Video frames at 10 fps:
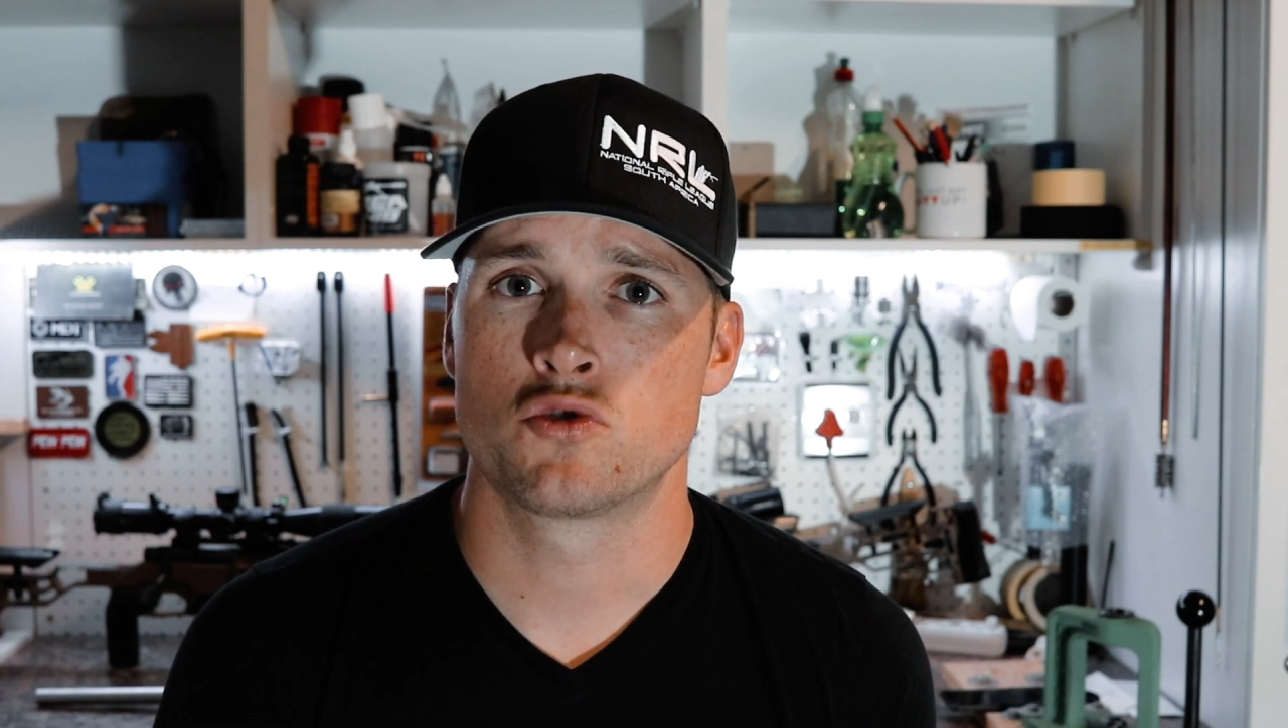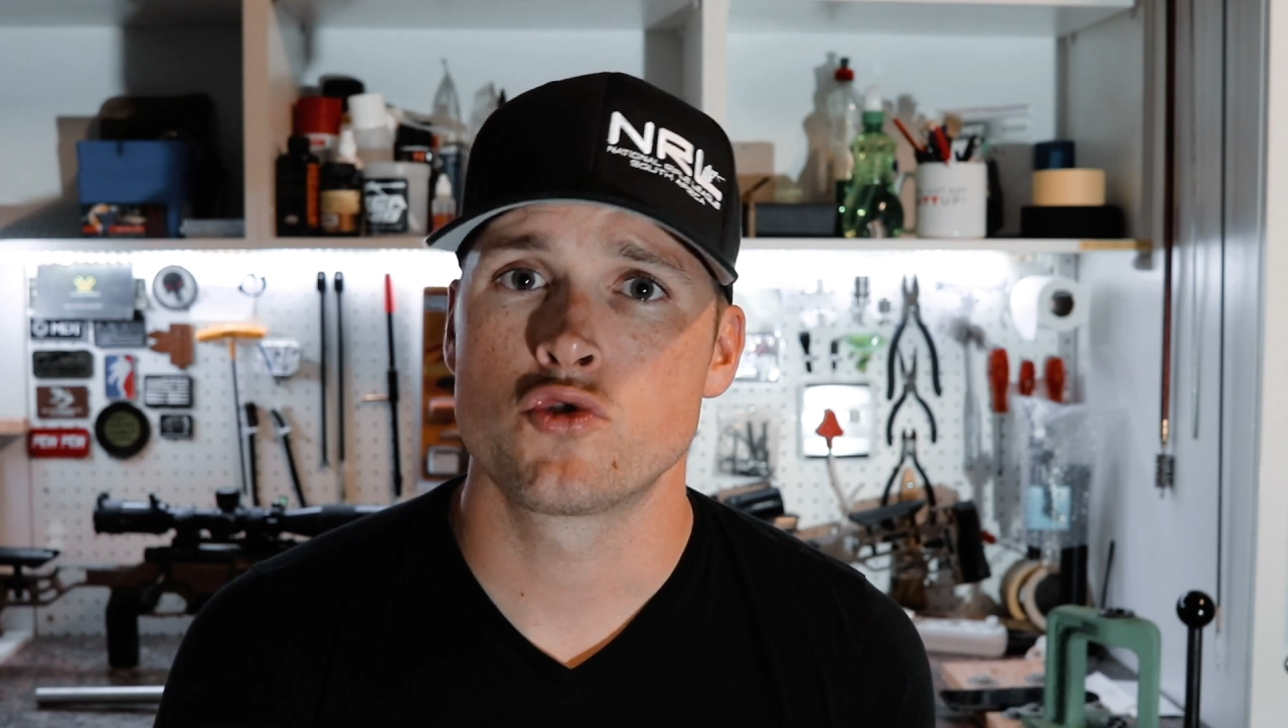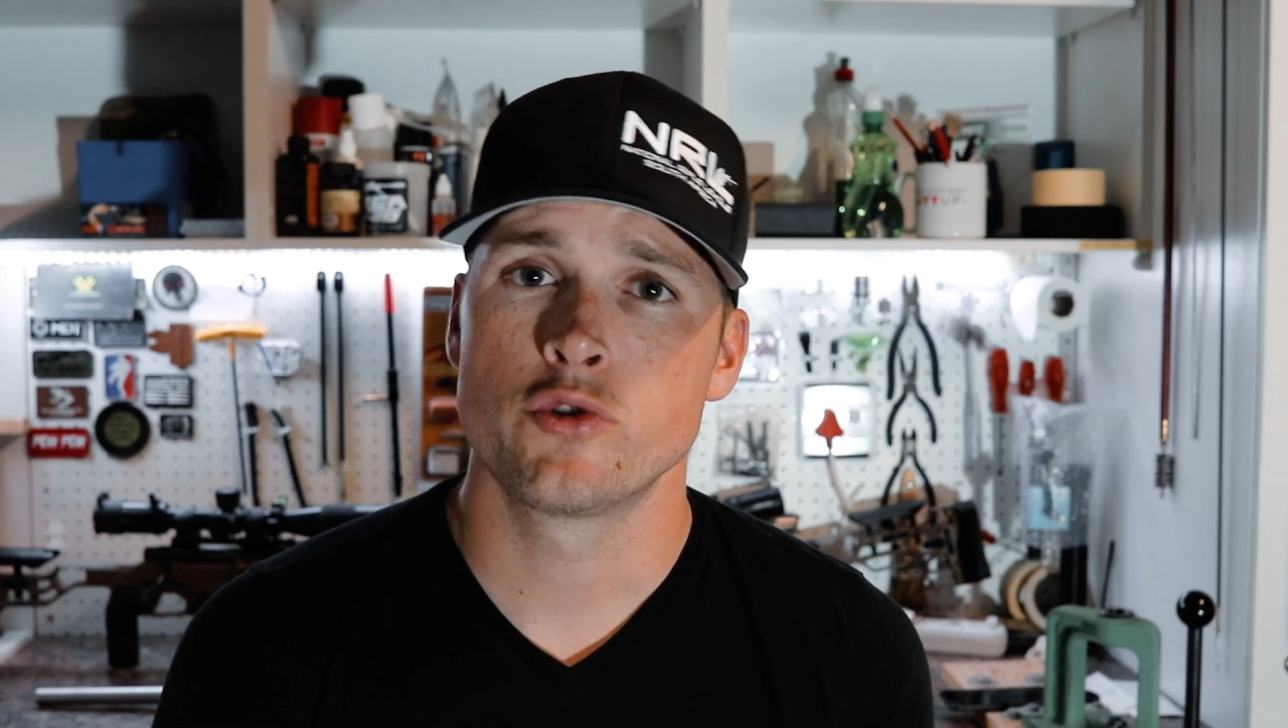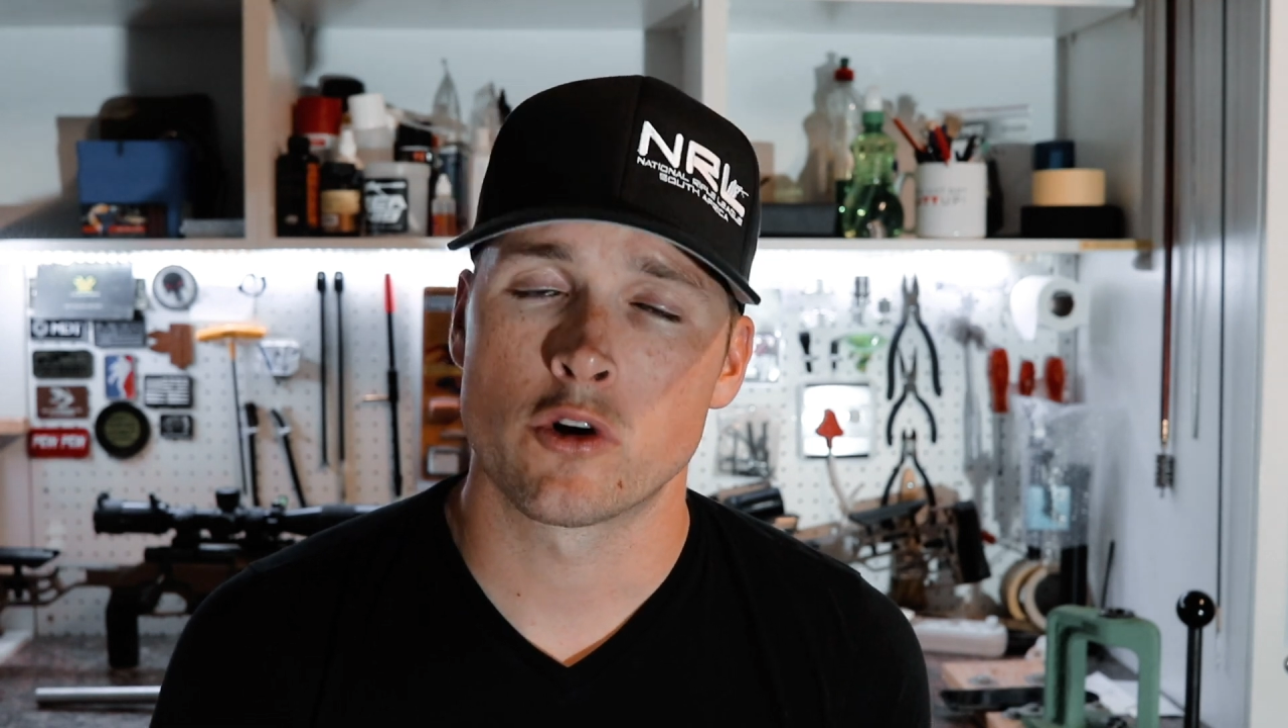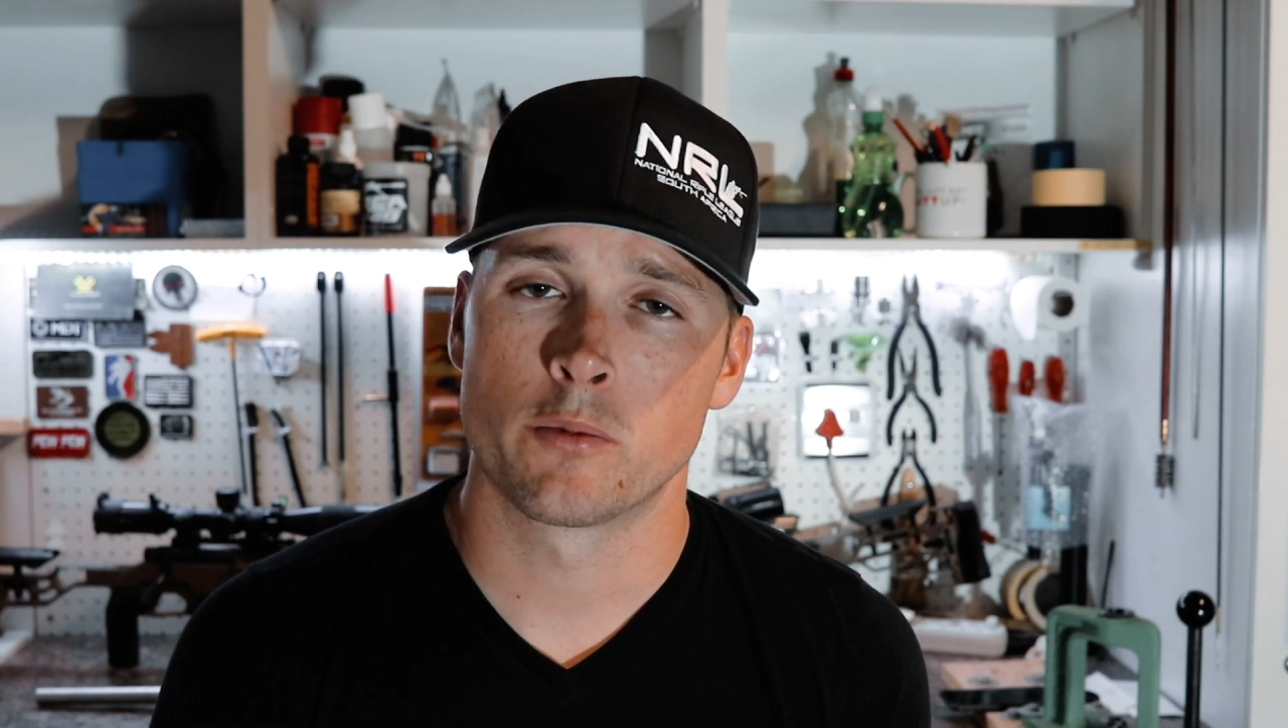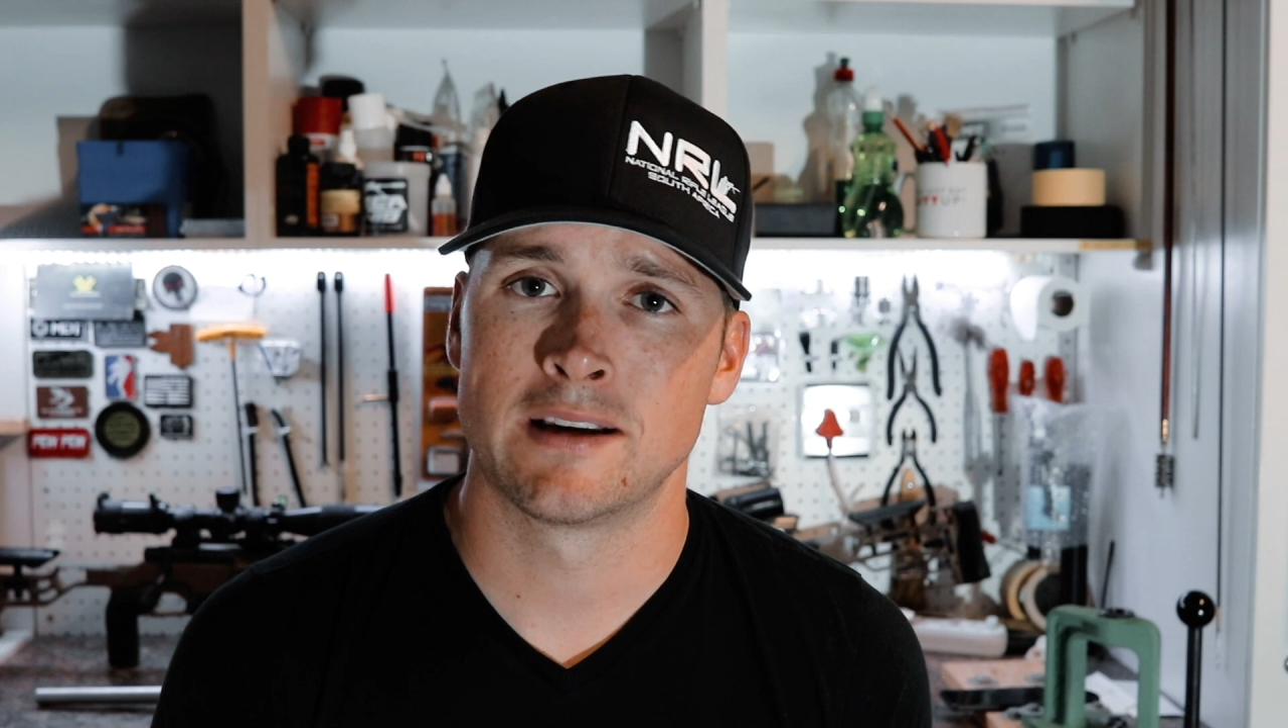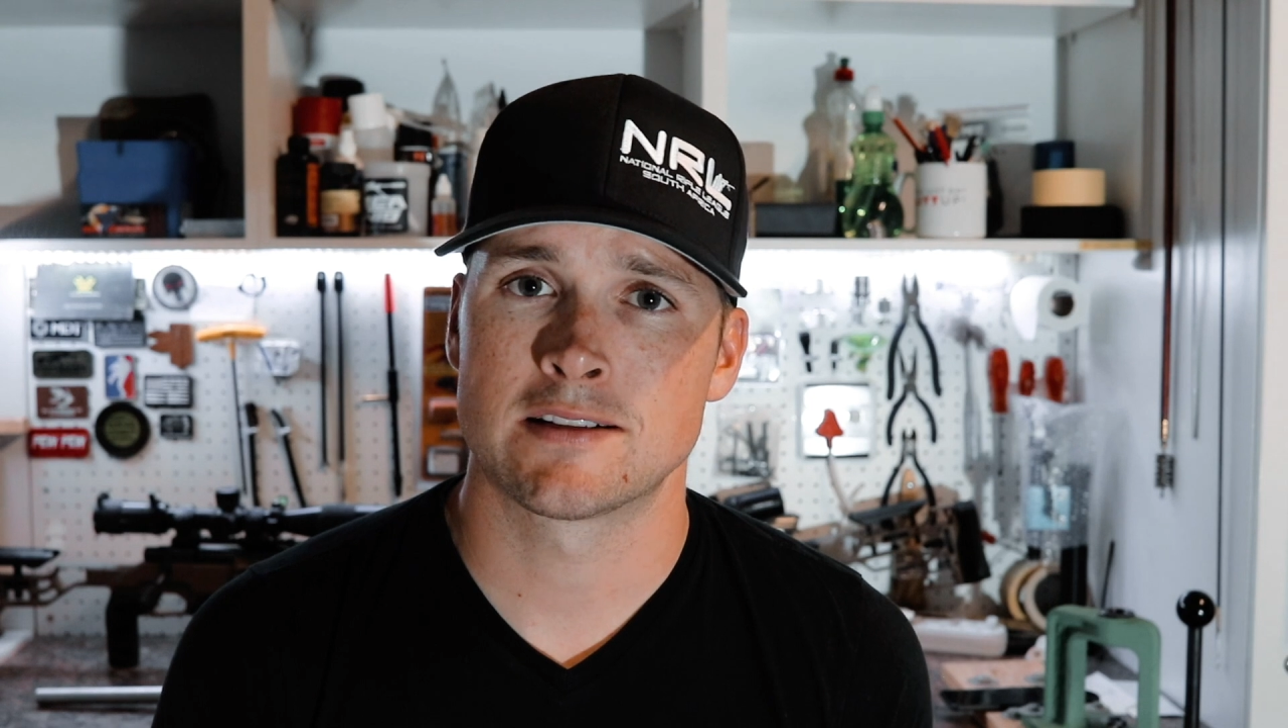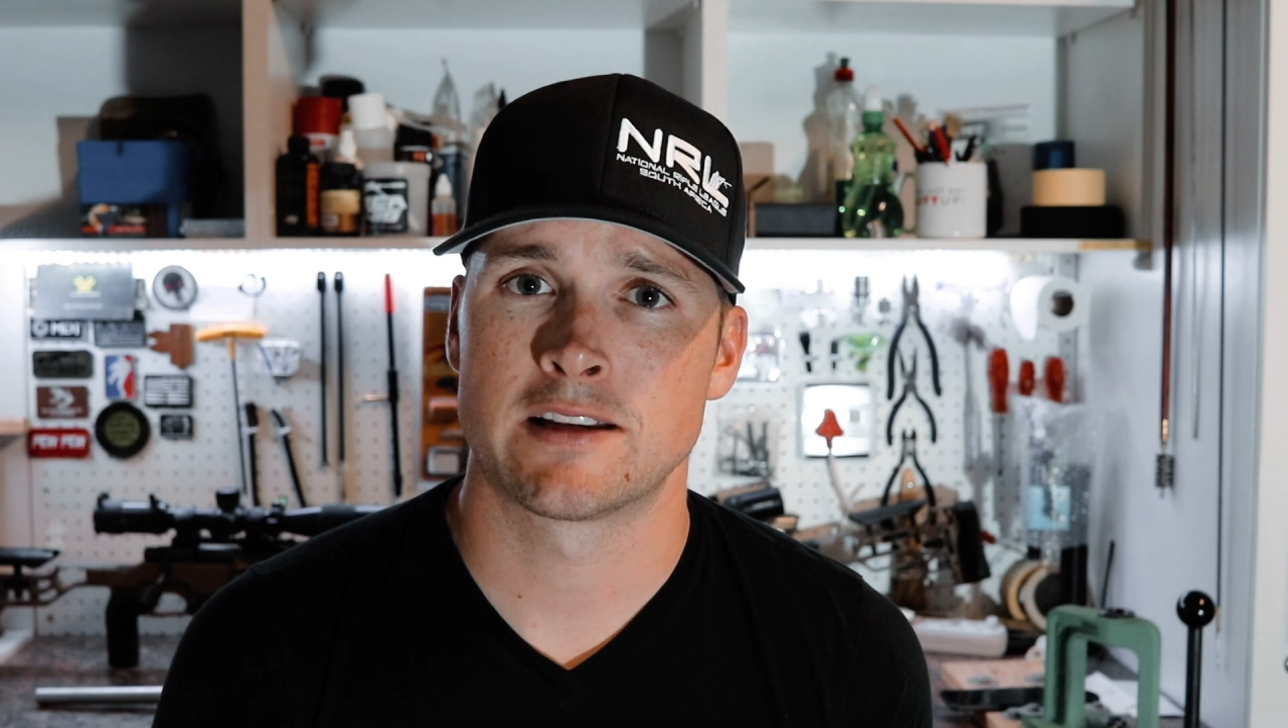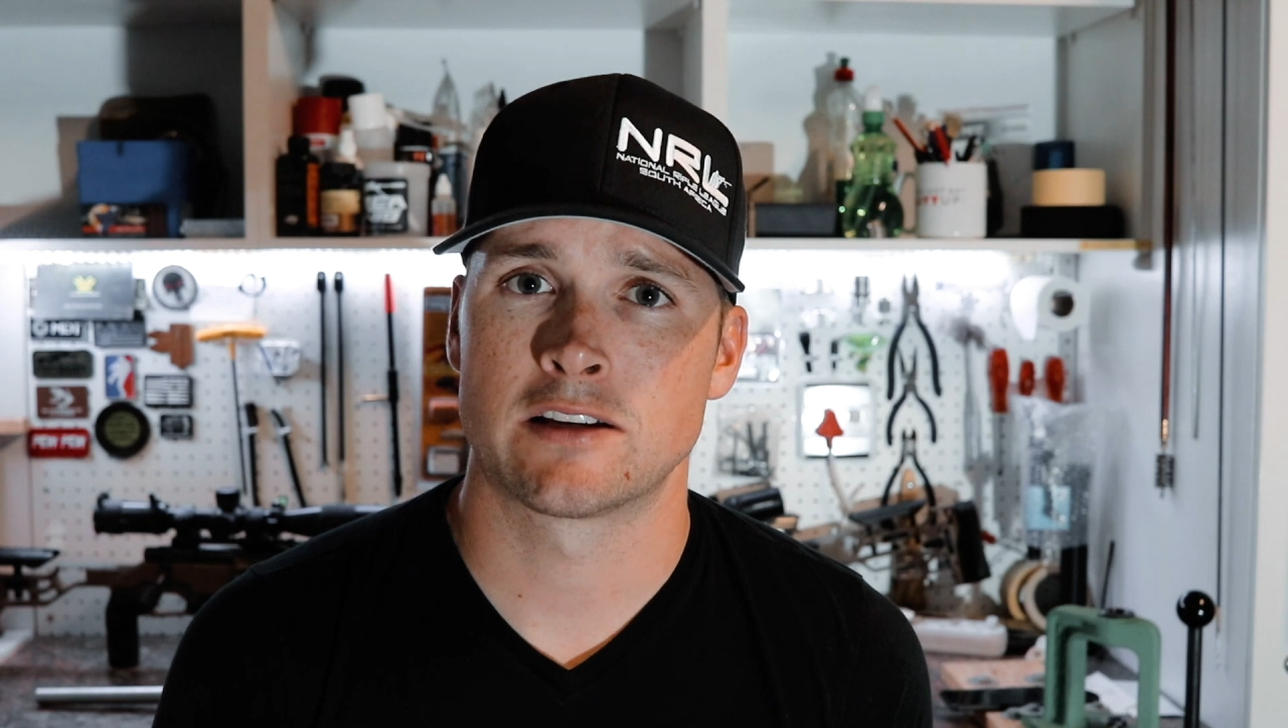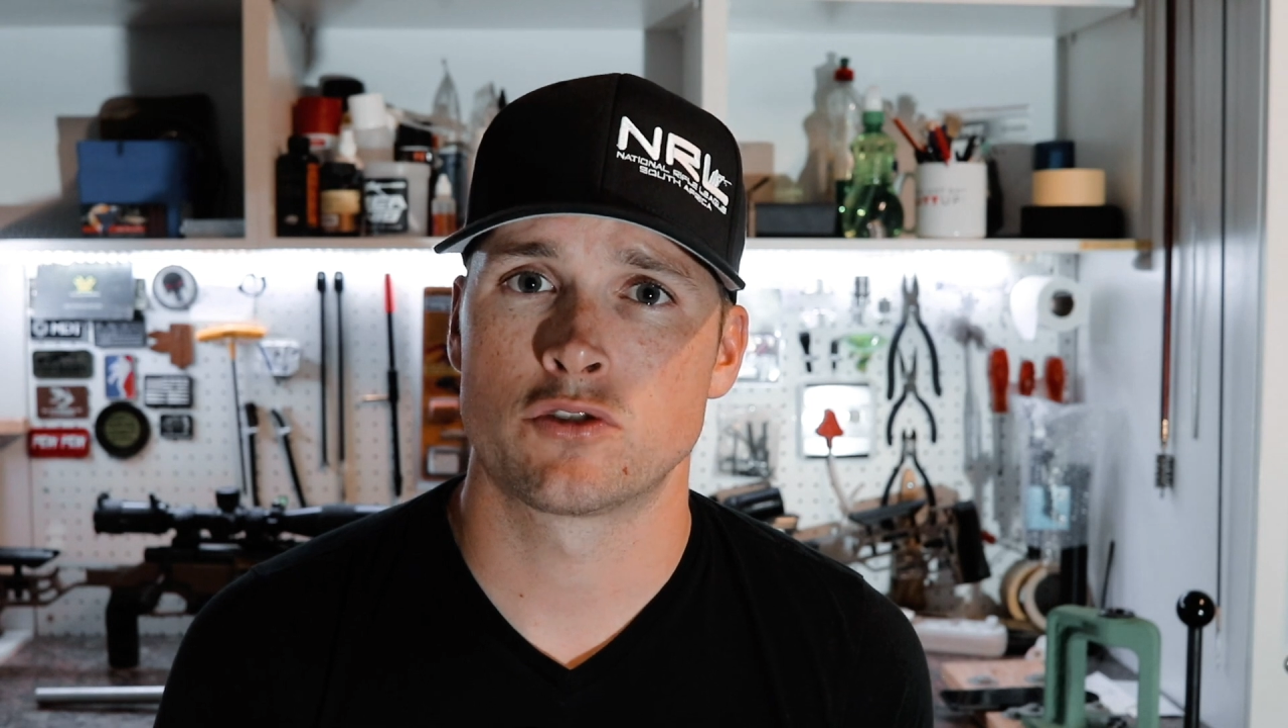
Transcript: true your ballistics